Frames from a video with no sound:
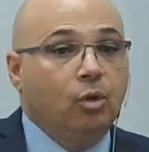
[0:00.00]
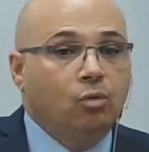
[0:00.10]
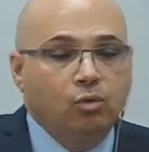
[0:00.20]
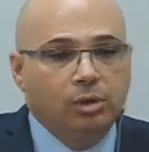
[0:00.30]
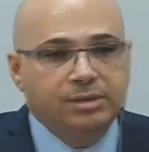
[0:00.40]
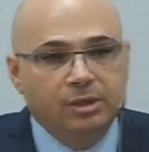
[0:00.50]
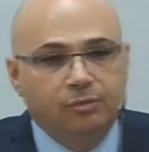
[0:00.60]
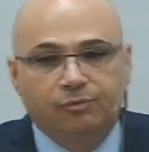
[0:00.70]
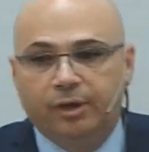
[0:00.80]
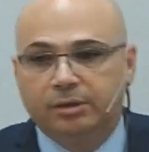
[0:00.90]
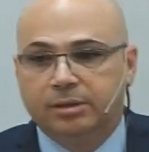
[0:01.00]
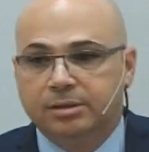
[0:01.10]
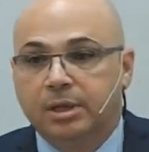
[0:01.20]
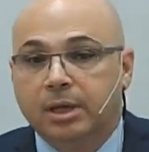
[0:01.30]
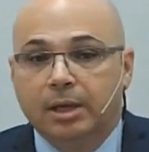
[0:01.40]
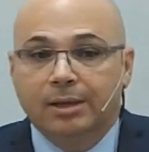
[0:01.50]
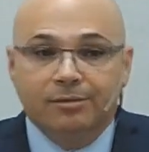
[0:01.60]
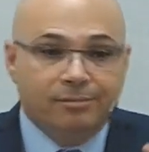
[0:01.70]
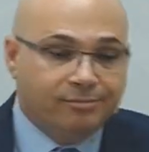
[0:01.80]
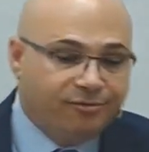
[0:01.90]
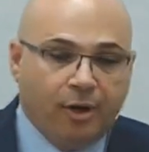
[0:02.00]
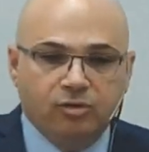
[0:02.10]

We see out there